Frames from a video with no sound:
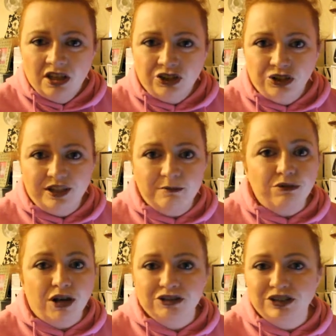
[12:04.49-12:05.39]
you can
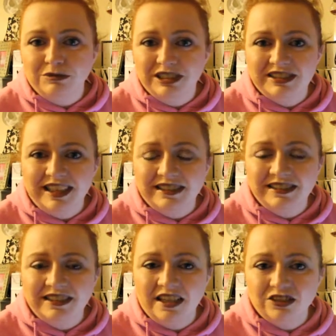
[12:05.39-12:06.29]
bronze up your
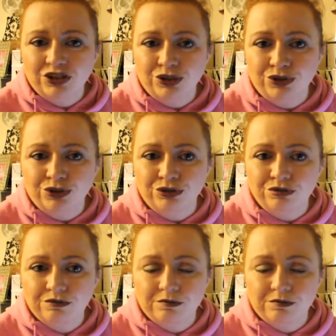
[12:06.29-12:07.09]
skin to